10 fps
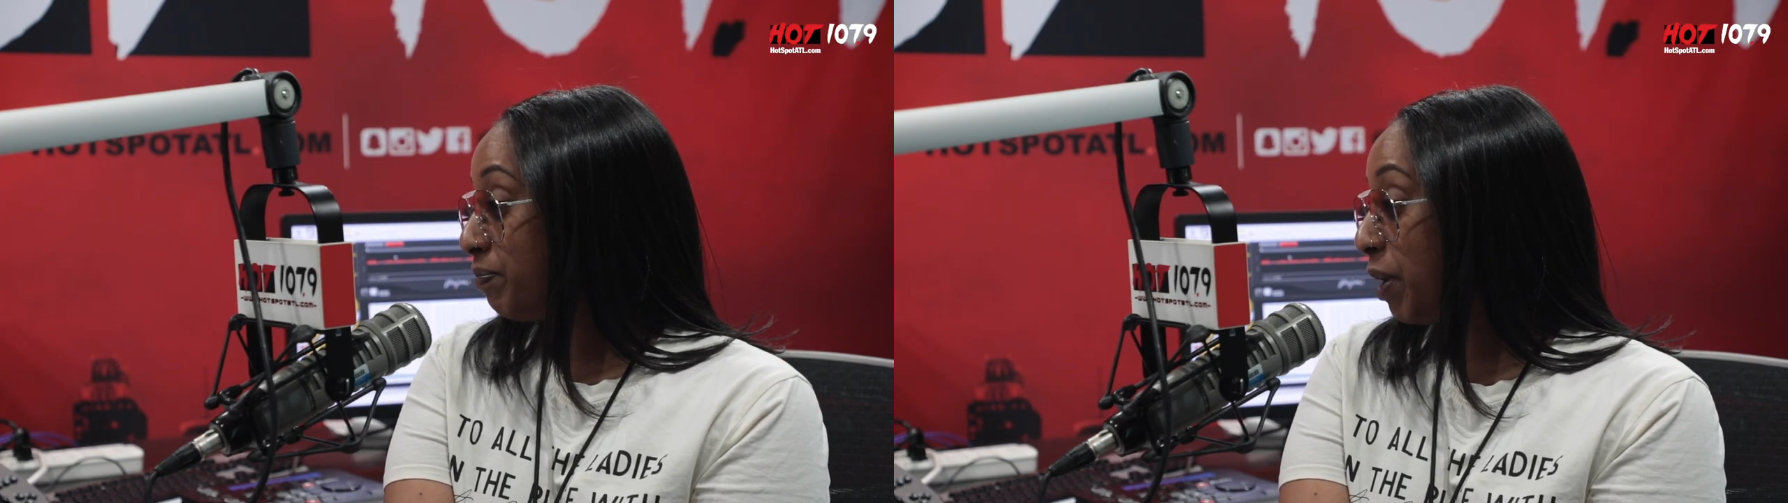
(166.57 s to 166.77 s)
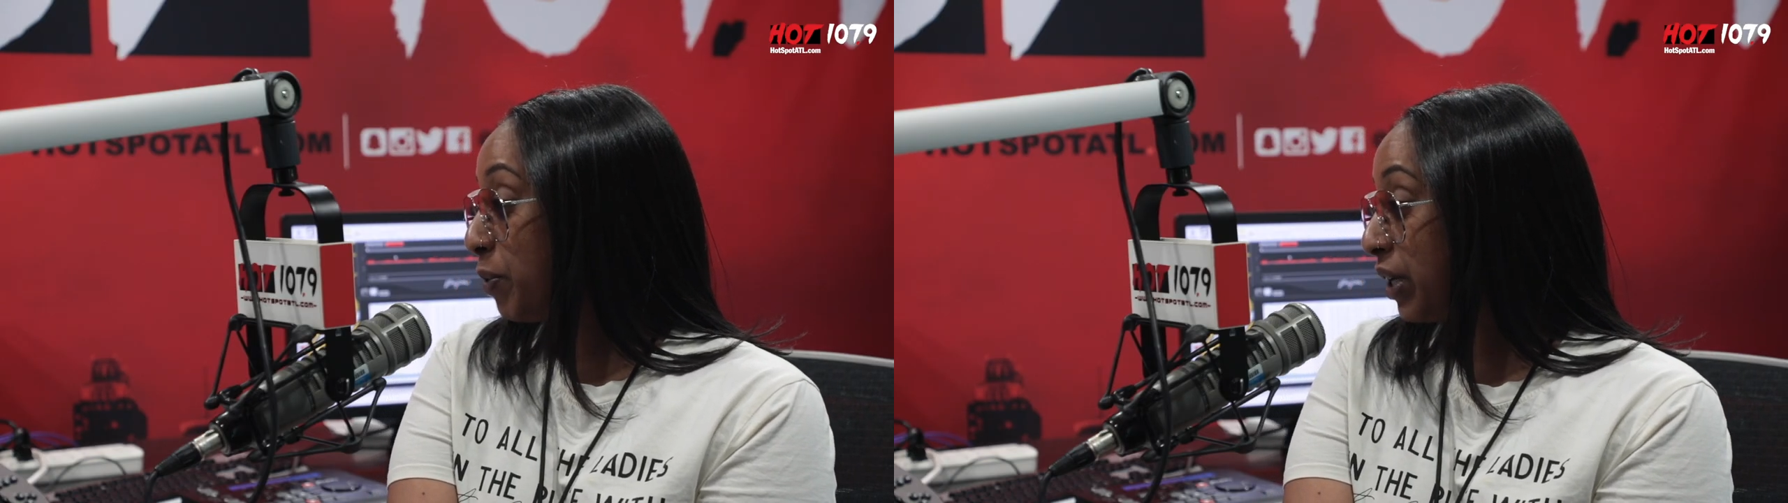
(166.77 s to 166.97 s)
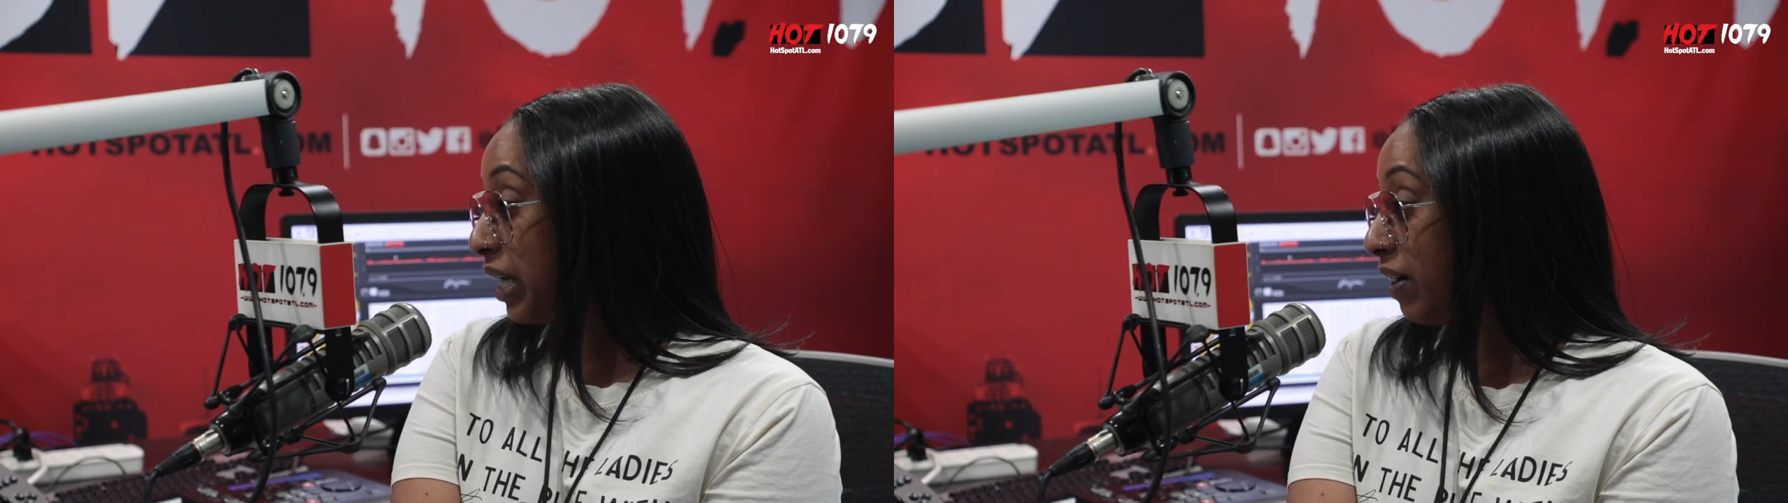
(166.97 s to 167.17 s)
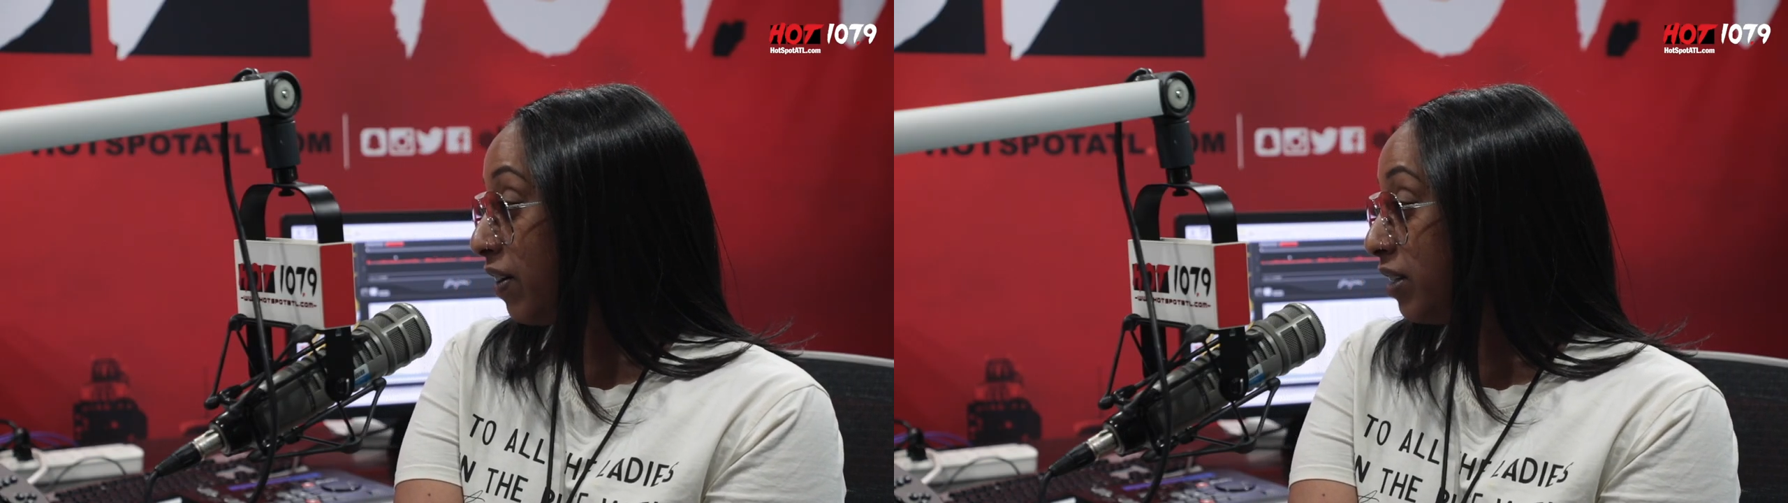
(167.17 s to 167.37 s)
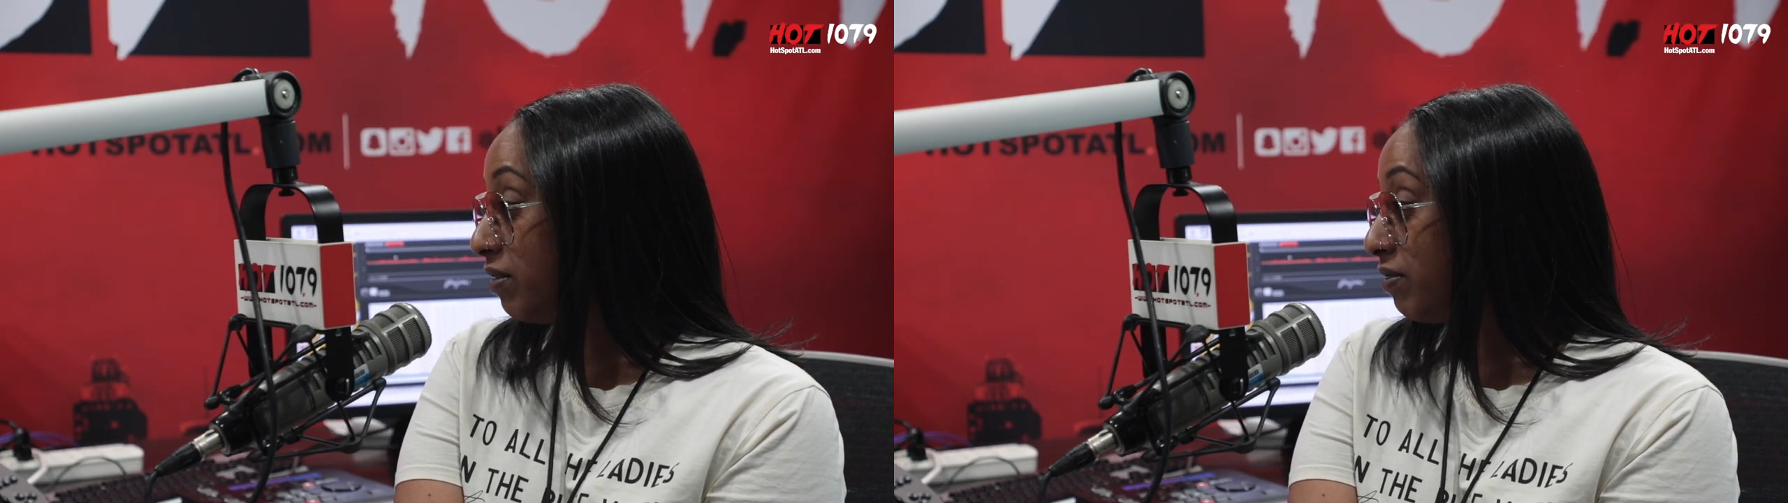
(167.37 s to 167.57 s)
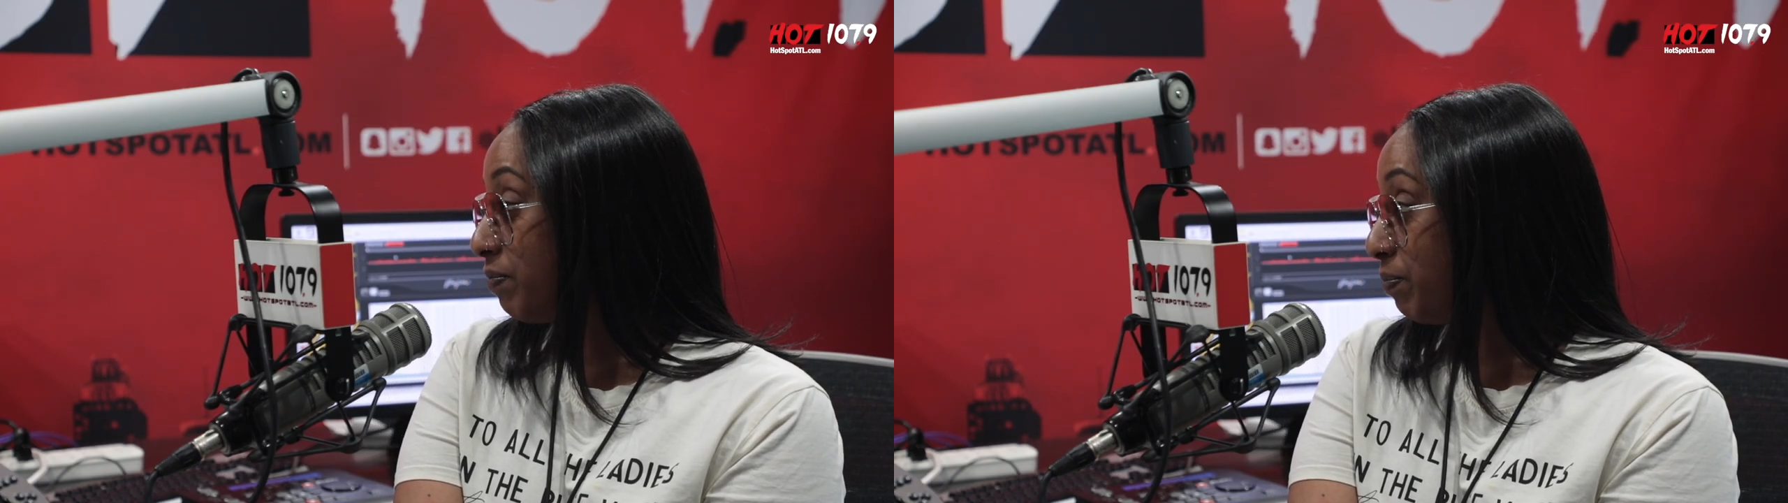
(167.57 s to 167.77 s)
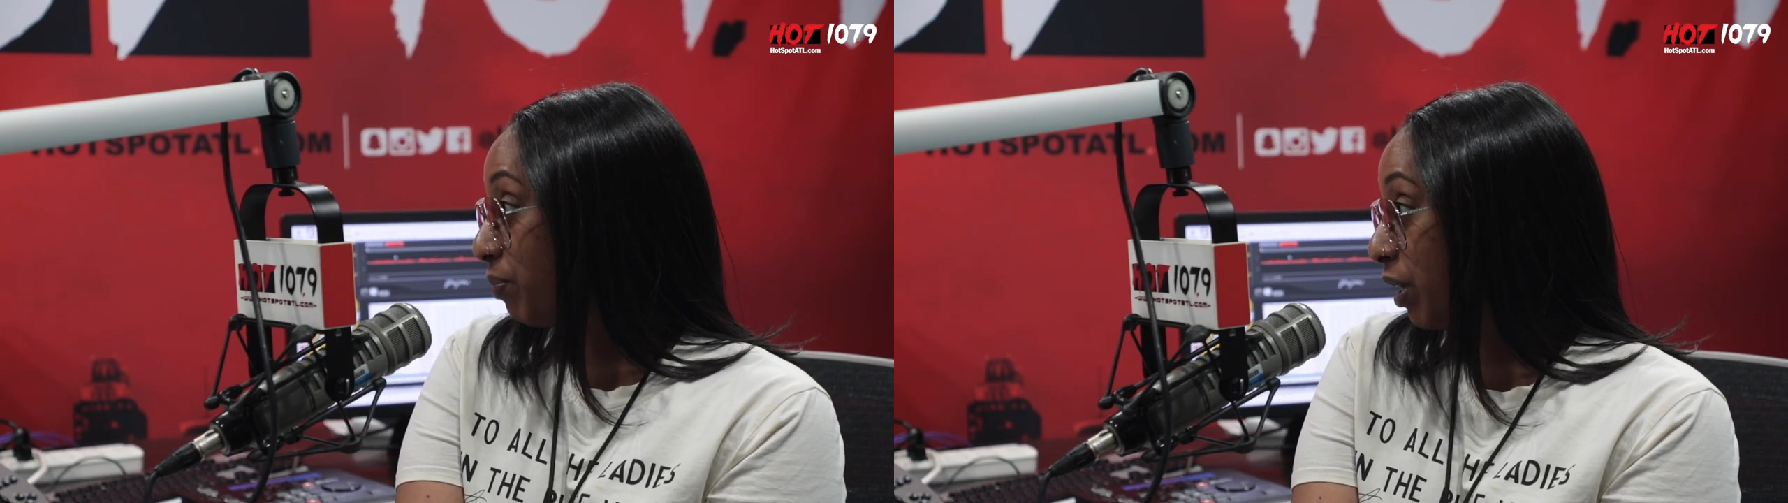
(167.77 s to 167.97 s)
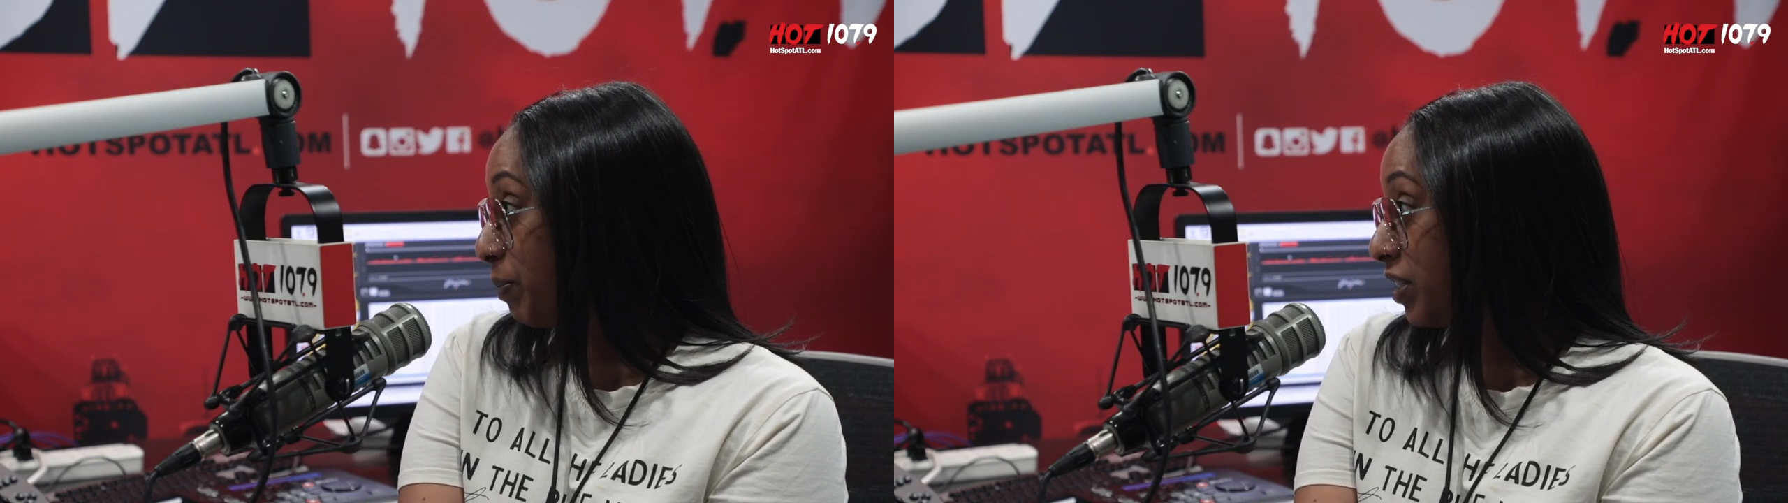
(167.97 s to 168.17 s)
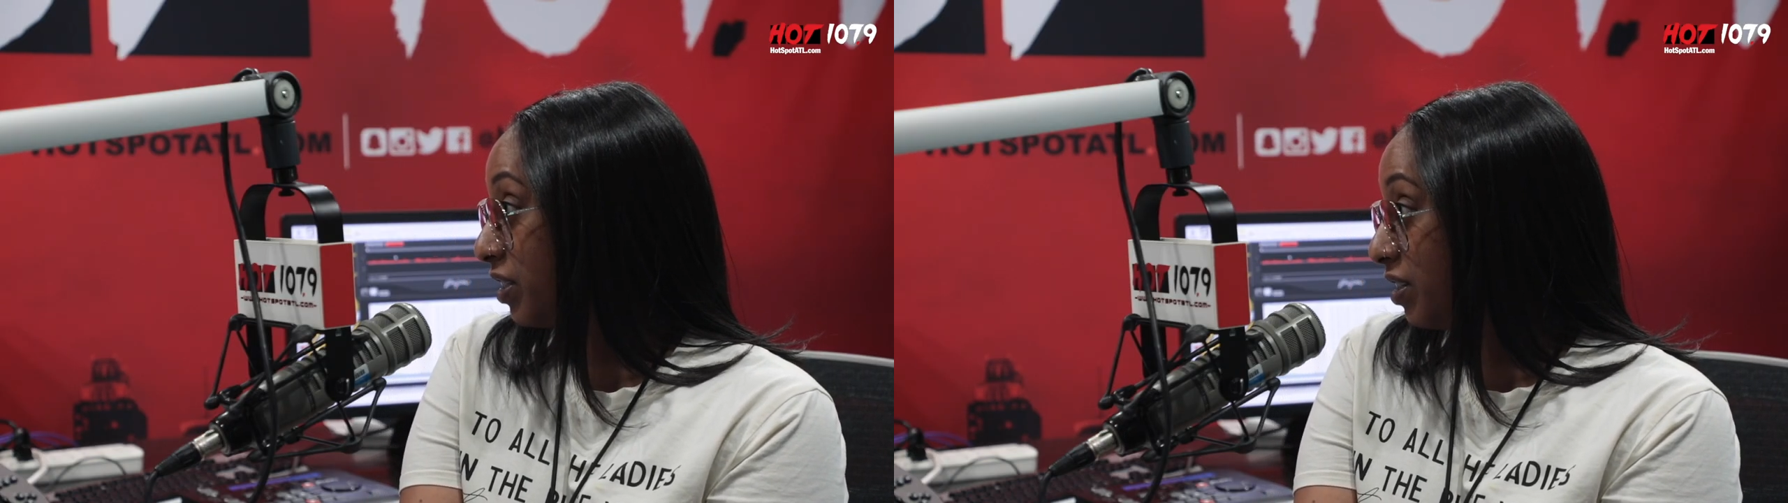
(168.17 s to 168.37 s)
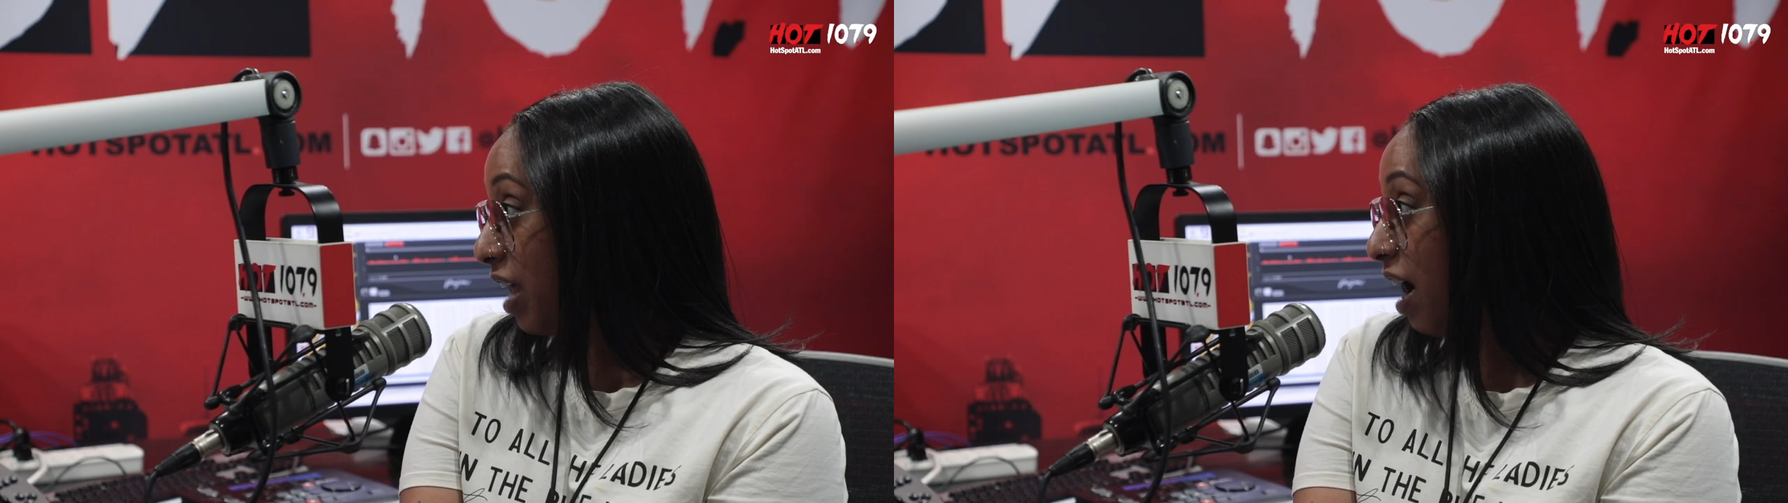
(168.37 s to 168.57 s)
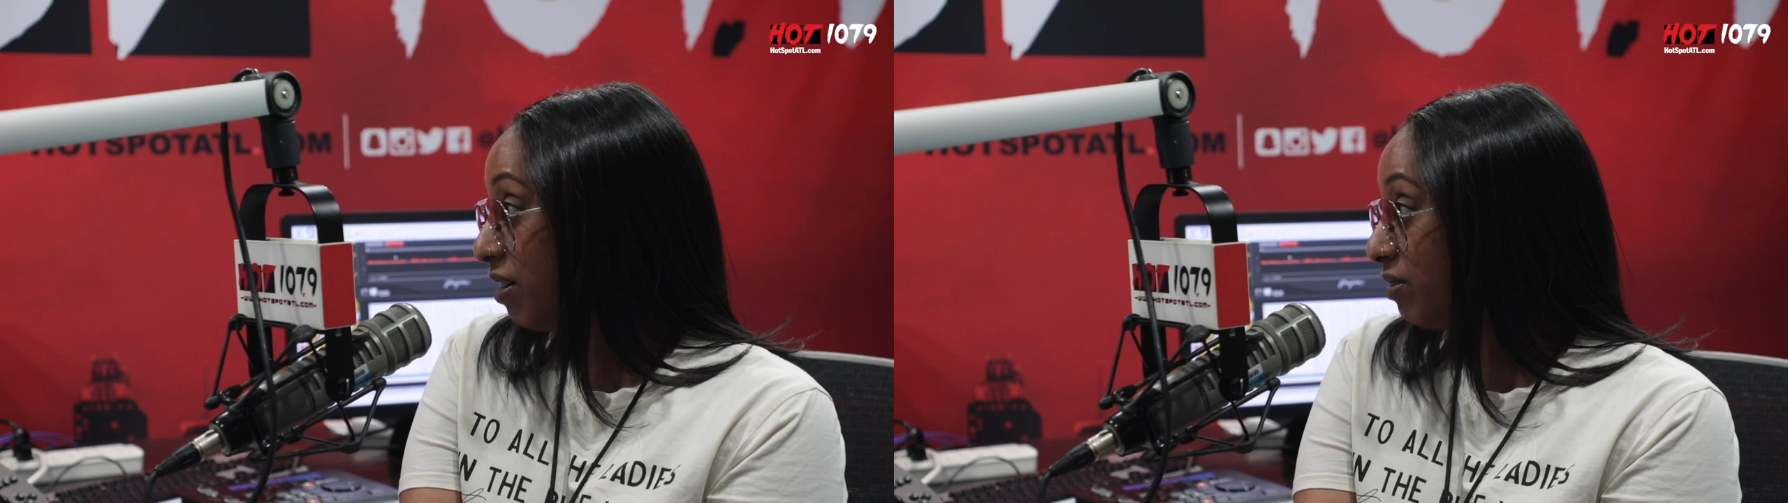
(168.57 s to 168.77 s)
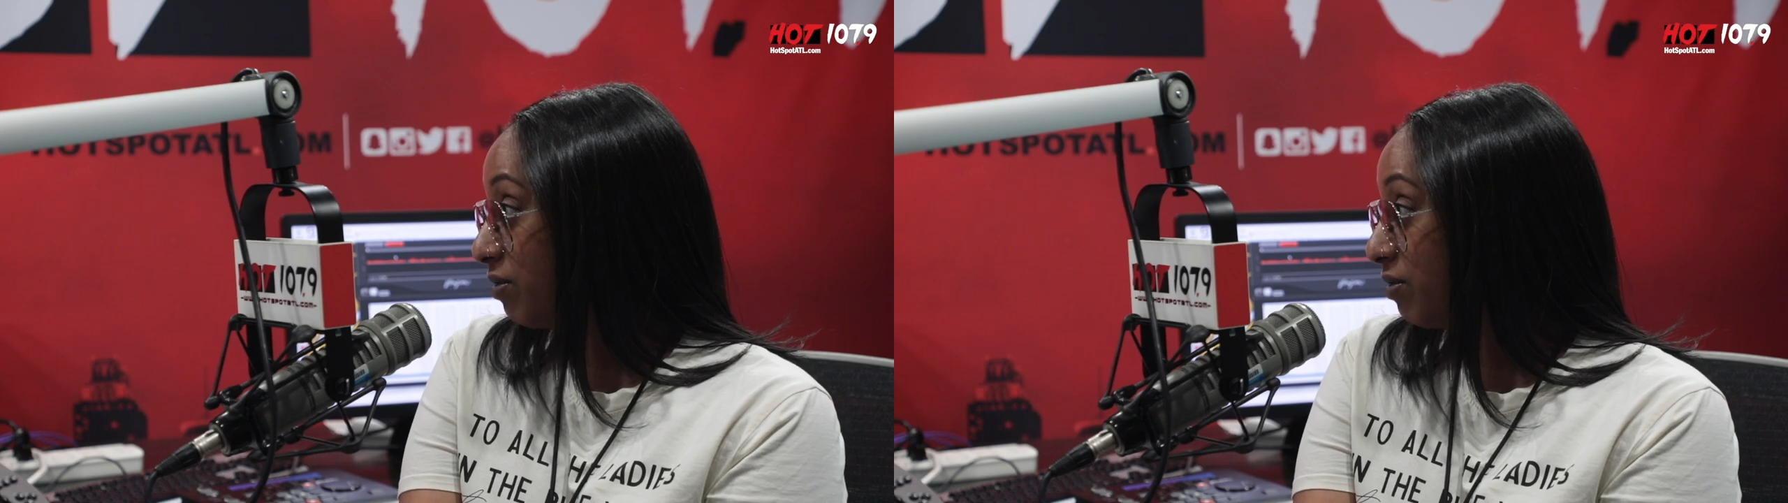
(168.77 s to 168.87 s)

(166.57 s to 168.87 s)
People can hear it pretty much now.